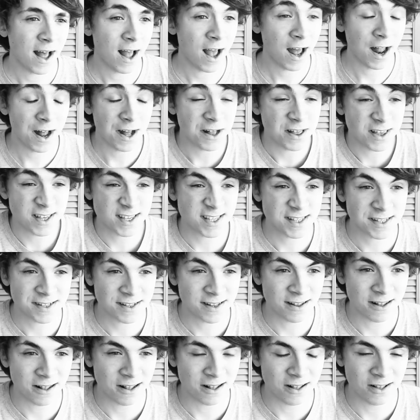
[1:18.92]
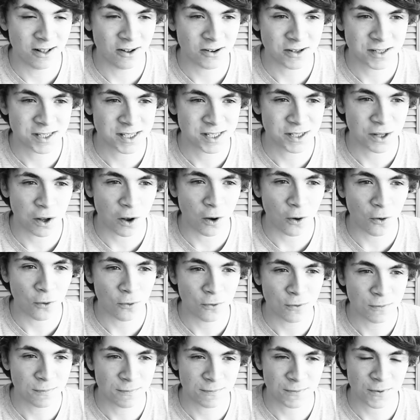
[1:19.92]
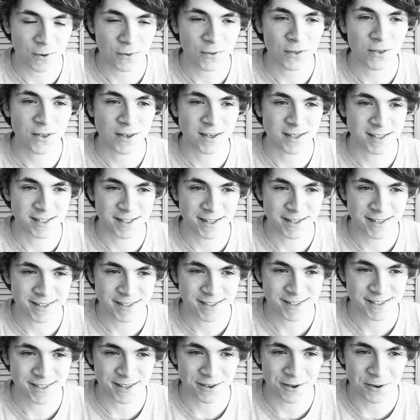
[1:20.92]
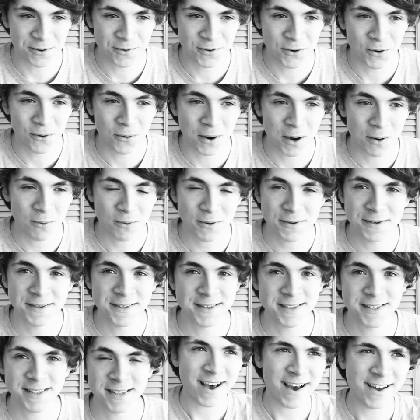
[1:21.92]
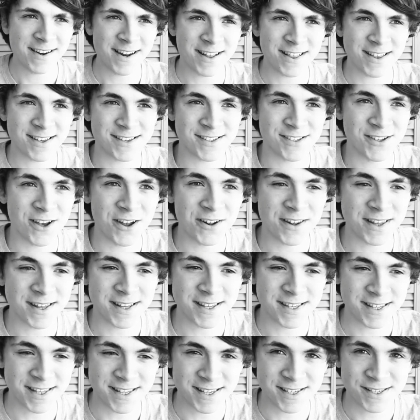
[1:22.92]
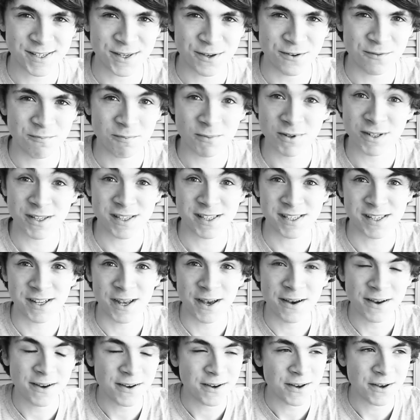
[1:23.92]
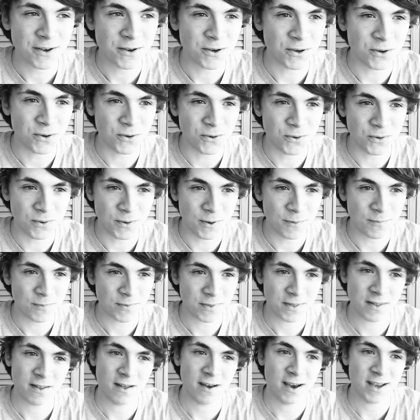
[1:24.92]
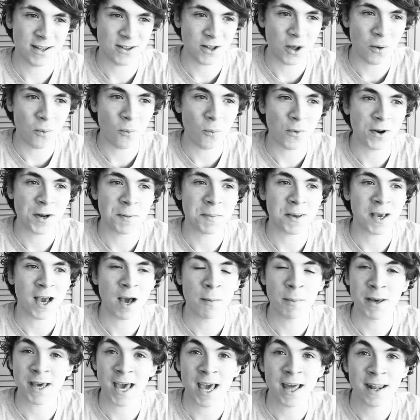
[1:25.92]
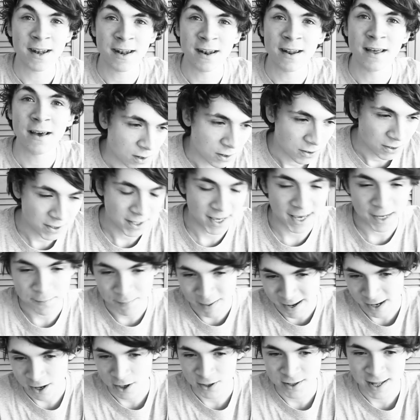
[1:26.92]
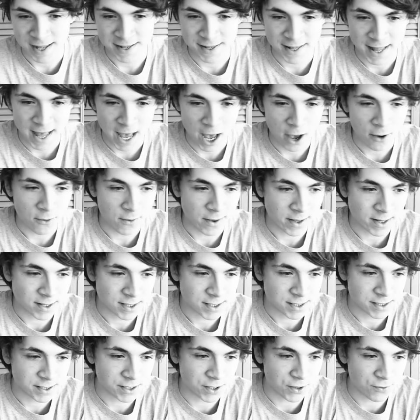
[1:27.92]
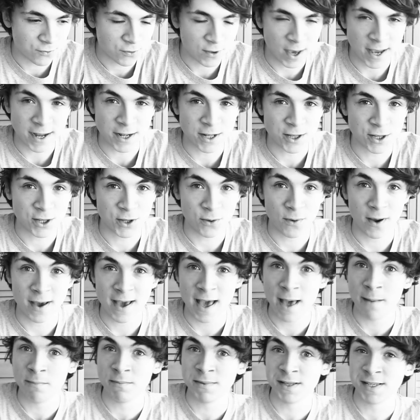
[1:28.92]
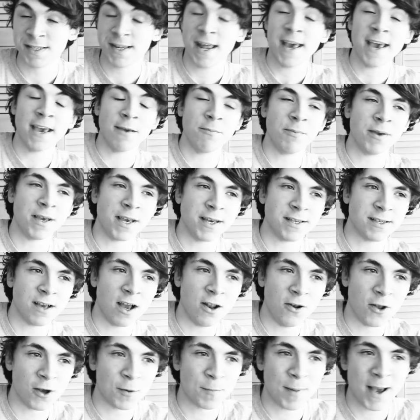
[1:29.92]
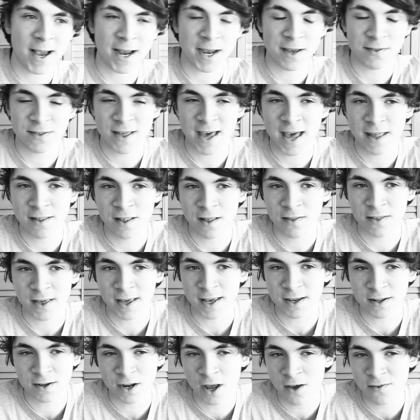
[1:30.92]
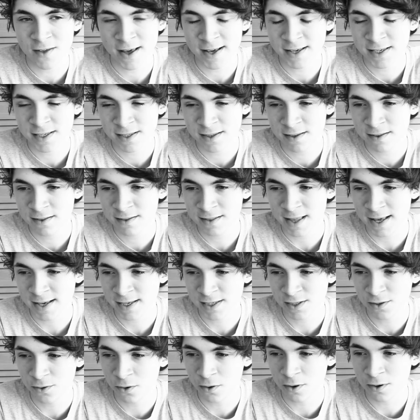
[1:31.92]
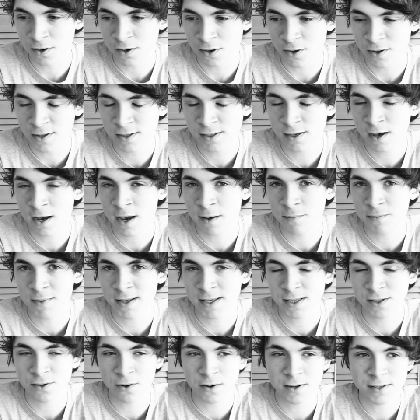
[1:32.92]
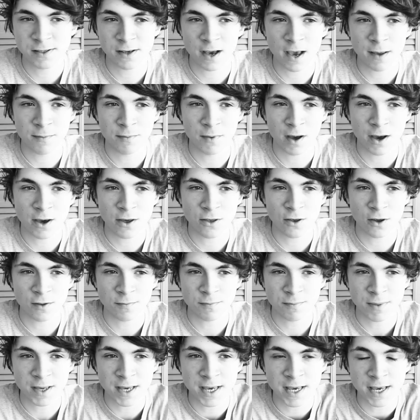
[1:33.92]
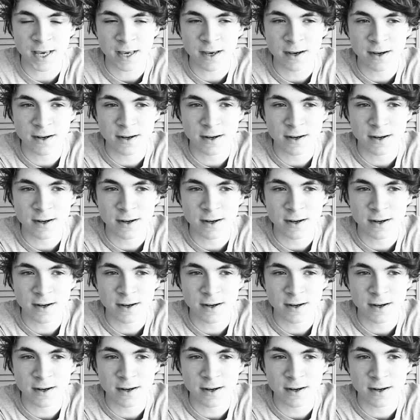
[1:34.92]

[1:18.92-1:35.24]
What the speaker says: And I just lost all consciousness of who I was and I just turned into this sort of monster who I don't want to become again. Looking back on that now, it's sort of changed who I am today because I look back at that and I think, you know, that's not a good time. That's not a time that I should be